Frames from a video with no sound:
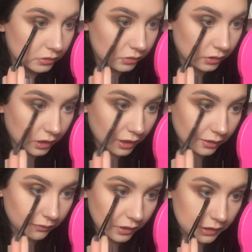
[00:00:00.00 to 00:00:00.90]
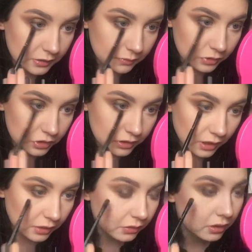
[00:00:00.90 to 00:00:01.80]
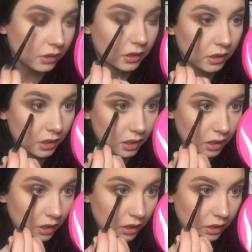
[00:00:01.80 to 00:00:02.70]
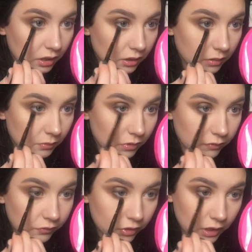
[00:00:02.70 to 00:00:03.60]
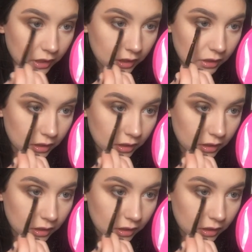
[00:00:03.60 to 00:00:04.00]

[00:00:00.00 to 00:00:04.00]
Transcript: so it kind of like smudges out, and then I'm going to run it